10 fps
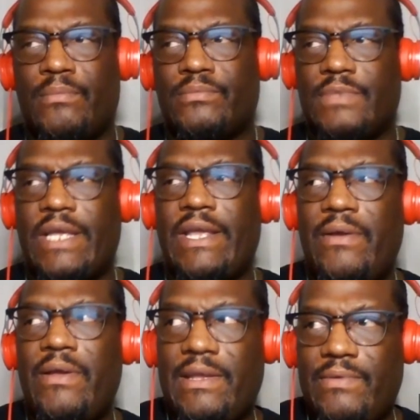
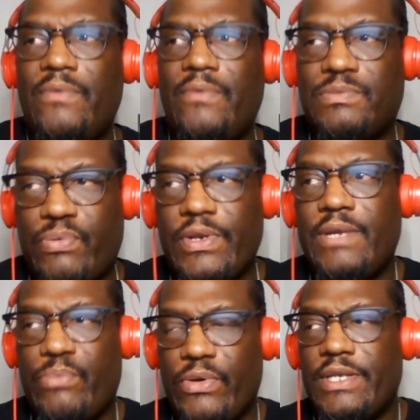it was pretty
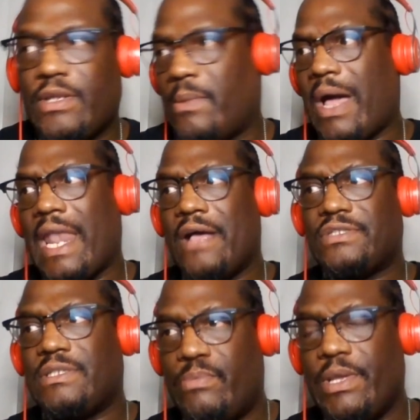dope. I lost the
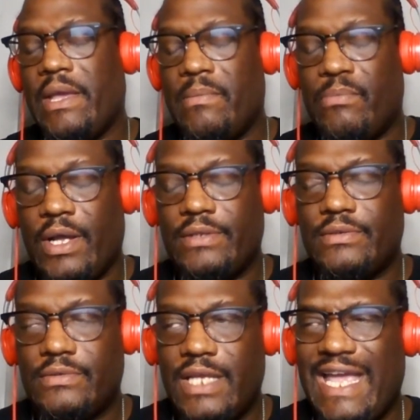bid, but
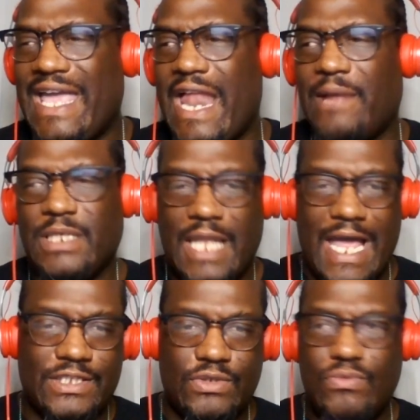it got up to like
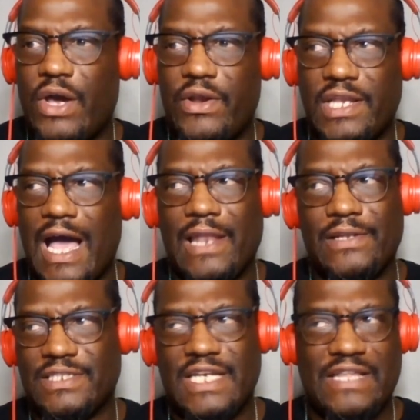$200,
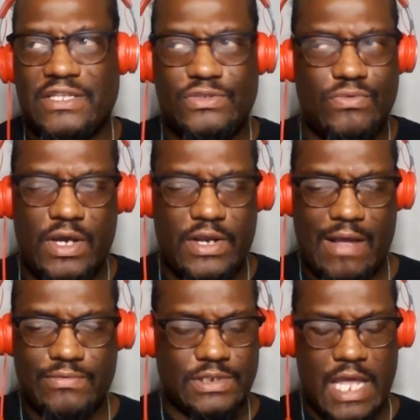and after $200, I
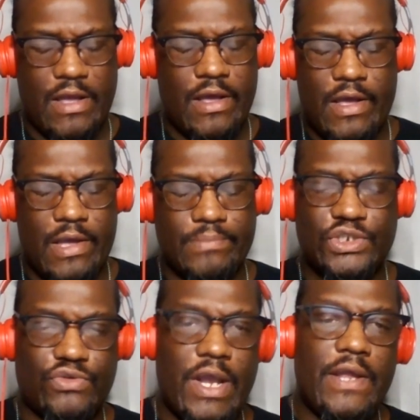was like, I'm
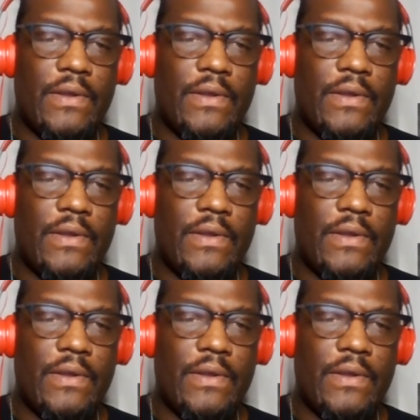straight.